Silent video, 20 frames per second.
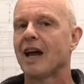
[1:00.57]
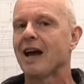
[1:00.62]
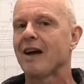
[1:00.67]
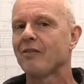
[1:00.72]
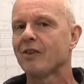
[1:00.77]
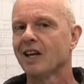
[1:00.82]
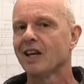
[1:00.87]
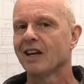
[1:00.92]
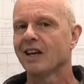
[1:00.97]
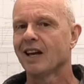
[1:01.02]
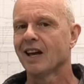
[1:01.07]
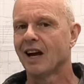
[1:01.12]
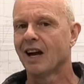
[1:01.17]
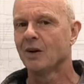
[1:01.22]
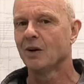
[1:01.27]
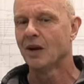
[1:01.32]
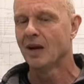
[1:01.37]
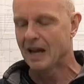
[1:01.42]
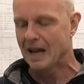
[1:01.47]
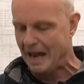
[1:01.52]
having a
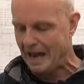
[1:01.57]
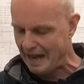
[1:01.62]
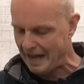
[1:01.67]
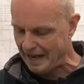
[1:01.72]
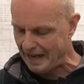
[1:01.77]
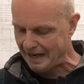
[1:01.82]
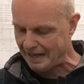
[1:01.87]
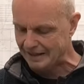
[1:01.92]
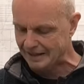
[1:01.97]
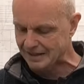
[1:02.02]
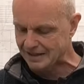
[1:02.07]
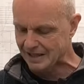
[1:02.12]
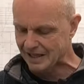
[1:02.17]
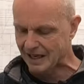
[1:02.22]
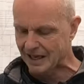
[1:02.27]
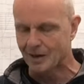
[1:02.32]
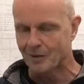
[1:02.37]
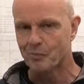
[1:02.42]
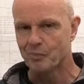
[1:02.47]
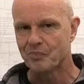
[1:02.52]
go and
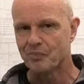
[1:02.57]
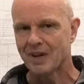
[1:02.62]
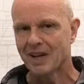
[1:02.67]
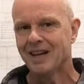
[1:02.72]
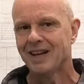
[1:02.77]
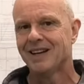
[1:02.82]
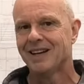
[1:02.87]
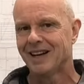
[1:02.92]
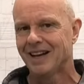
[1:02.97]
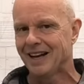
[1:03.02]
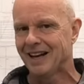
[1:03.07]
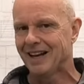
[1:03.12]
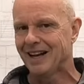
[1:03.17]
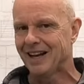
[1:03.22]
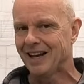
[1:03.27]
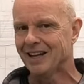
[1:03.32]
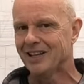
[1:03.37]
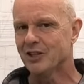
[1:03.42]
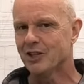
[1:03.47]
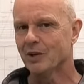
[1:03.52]
um,
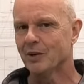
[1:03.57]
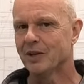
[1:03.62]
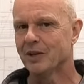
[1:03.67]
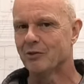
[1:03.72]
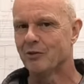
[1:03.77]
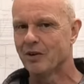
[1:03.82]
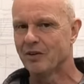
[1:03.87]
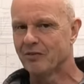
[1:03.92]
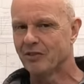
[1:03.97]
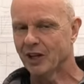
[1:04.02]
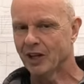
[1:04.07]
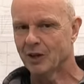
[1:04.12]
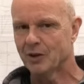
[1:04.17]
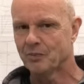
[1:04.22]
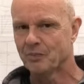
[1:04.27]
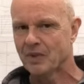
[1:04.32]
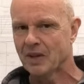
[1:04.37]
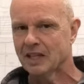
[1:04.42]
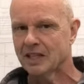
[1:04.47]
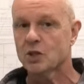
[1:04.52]
and doing a review.
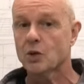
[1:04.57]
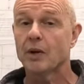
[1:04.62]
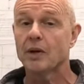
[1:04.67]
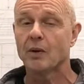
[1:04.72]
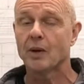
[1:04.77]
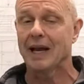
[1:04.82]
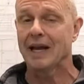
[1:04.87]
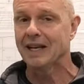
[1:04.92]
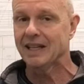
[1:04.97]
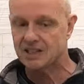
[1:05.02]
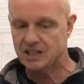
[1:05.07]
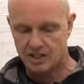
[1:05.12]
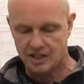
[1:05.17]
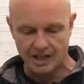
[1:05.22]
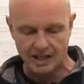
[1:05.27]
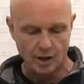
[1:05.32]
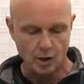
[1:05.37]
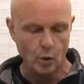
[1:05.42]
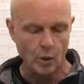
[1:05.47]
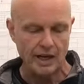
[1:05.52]
So anyway, let's
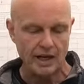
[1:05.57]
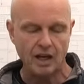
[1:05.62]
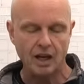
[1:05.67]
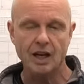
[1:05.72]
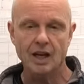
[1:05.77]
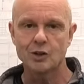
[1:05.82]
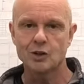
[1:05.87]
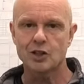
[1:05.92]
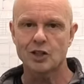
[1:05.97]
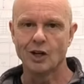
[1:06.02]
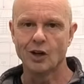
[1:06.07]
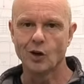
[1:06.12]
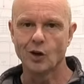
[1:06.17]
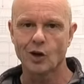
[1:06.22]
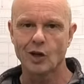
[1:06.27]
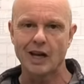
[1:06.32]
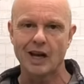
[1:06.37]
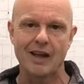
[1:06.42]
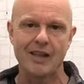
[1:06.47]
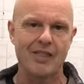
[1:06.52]
take a quick closer
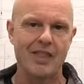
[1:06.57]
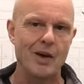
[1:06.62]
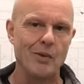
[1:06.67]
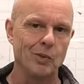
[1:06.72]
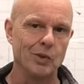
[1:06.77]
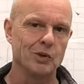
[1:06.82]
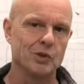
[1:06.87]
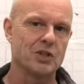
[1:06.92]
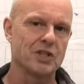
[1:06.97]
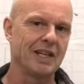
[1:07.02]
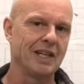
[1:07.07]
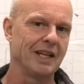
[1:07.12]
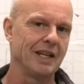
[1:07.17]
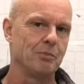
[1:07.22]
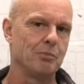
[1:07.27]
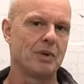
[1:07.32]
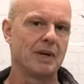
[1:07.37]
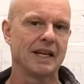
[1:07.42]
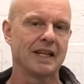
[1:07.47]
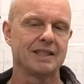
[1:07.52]
look and then we'll see it
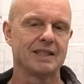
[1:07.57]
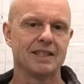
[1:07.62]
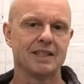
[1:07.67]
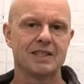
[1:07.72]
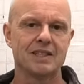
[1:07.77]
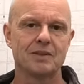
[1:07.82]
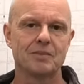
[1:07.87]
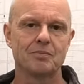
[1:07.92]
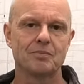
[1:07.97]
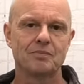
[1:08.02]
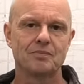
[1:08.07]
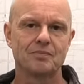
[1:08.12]
in practice.